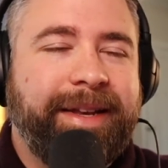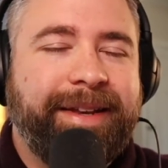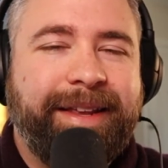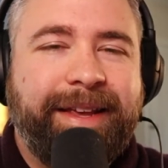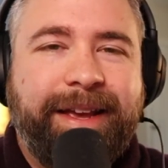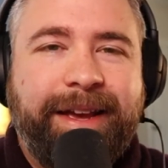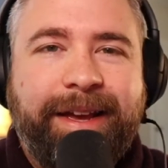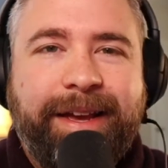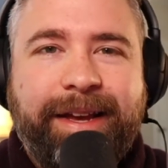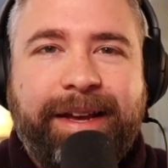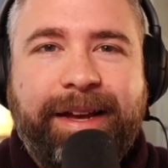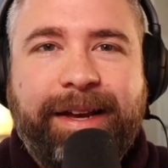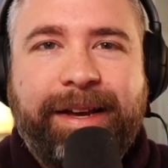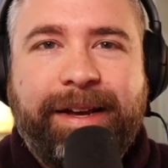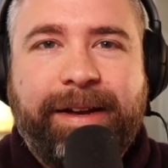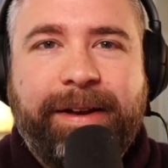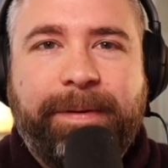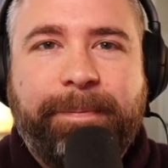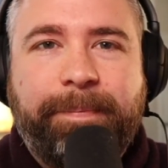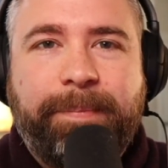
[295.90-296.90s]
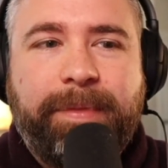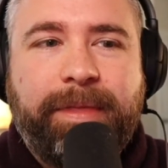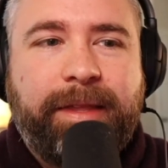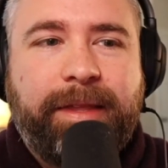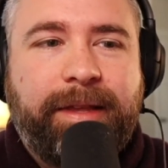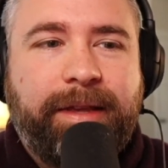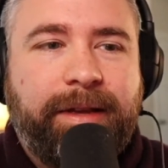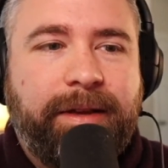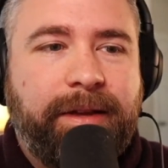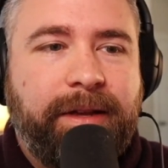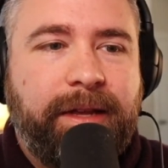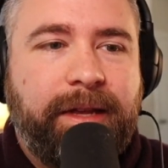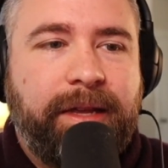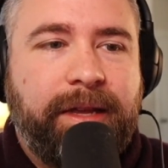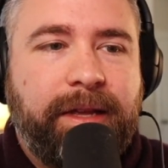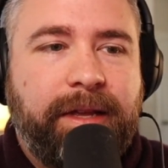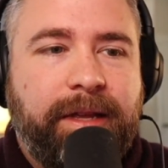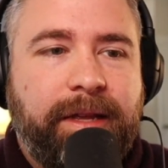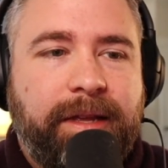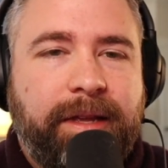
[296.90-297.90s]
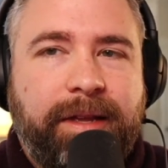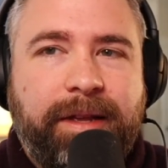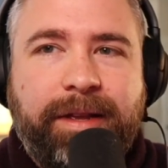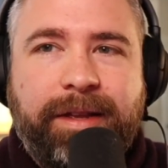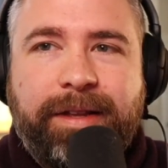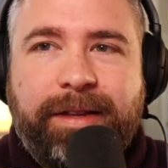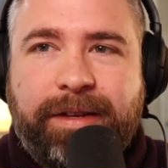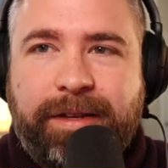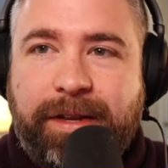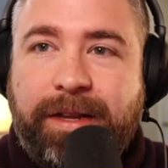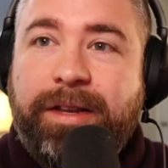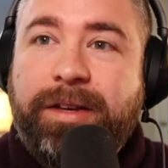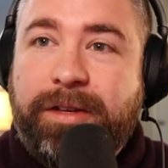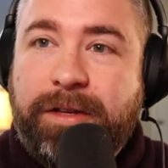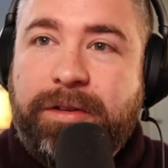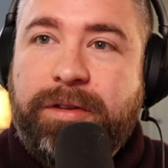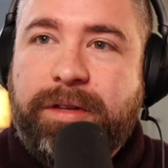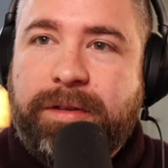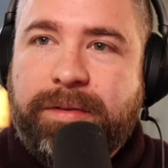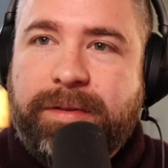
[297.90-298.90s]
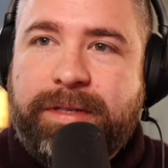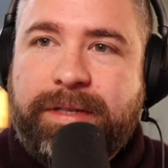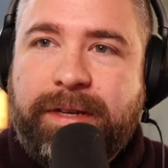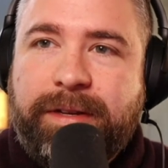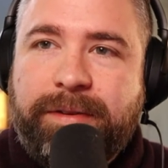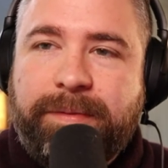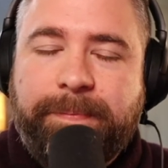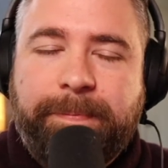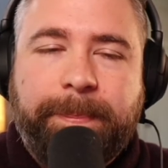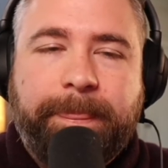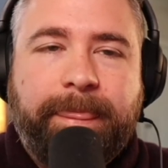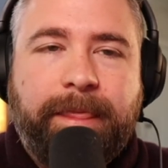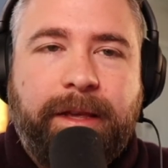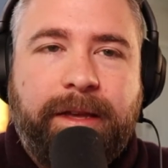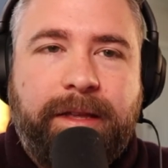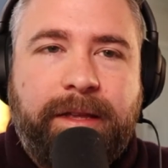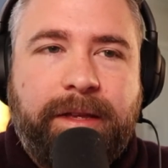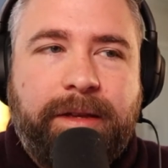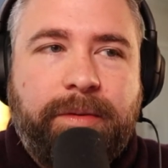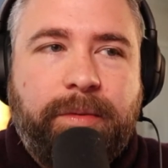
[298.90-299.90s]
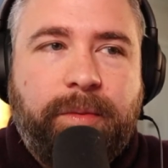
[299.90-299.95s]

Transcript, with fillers: but um, it, do. do you? So yes, I do.